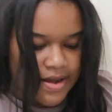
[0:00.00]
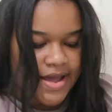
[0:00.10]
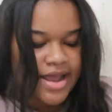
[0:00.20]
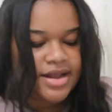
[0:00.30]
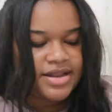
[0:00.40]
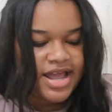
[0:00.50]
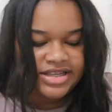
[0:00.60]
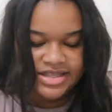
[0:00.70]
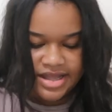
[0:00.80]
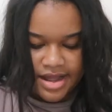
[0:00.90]
Okay, and
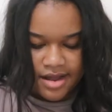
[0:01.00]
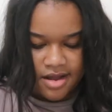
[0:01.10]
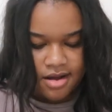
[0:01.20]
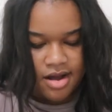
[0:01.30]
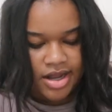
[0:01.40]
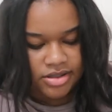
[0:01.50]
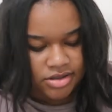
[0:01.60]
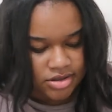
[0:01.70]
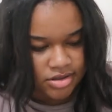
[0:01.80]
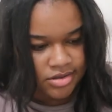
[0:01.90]
next thing I got,
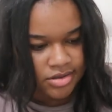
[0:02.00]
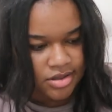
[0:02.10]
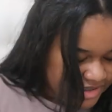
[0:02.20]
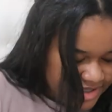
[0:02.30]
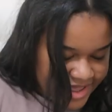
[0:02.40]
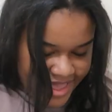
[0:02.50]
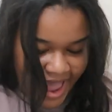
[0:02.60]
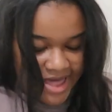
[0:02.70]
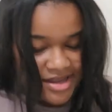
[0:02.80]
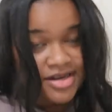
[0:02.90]
this is the
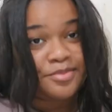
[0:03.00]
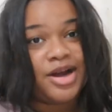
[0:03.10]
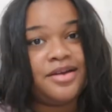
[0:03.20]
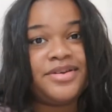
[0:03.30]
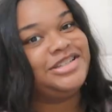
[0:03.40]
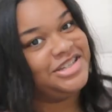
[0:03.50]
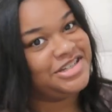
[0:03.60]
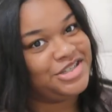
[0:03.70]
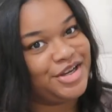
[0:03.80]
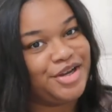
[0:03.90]
gallery department
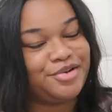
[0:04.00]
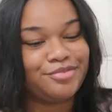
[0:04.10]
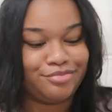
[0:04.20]
t-shirt.